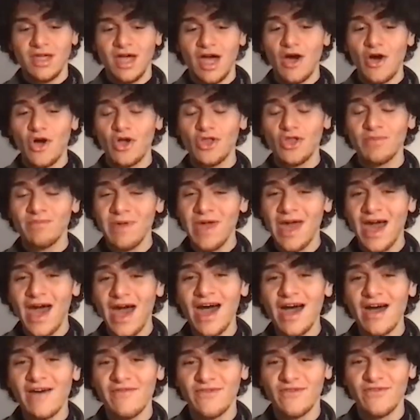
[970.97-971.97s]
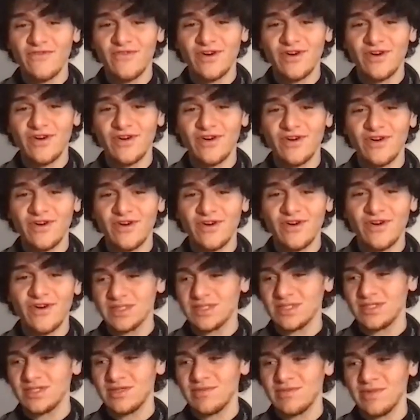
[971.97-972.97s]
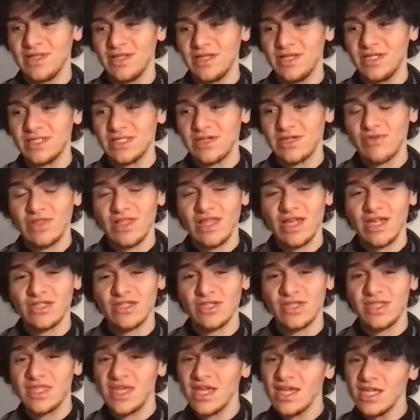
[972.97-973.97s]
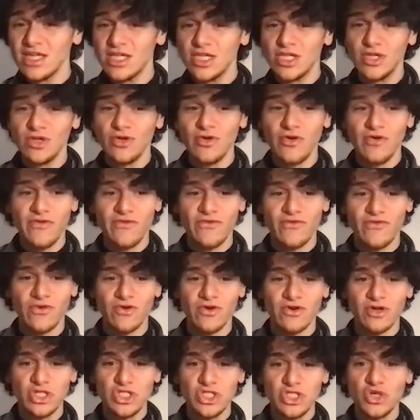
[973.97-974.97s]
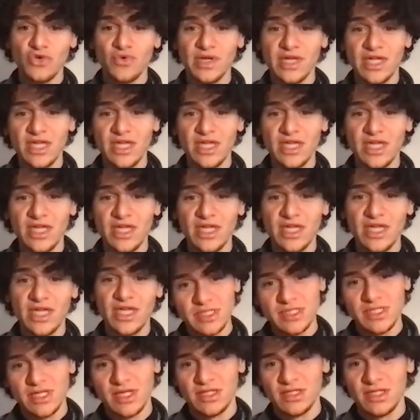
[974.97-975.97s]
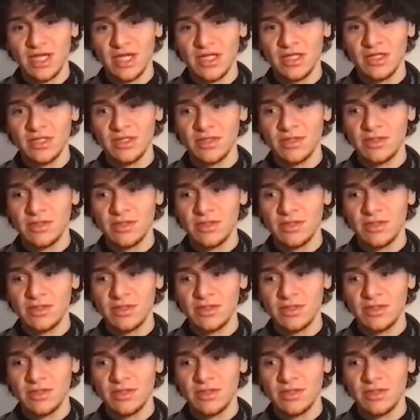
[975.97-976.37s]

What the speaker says: on behalf of artists in the Middle East, I would like to thank you for showing interest and